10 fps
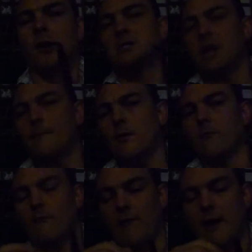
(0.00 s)
See, I'm more of
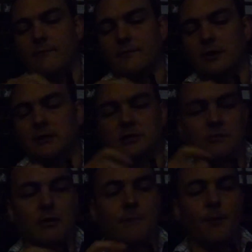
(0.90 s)
a favour of like
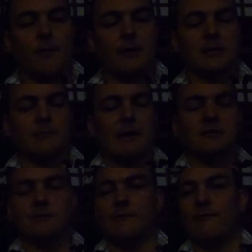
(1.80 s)
stroke and burn, but it depends
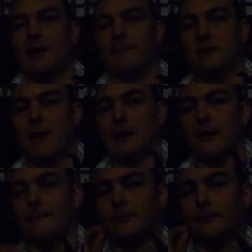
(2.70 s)
on your tobacco.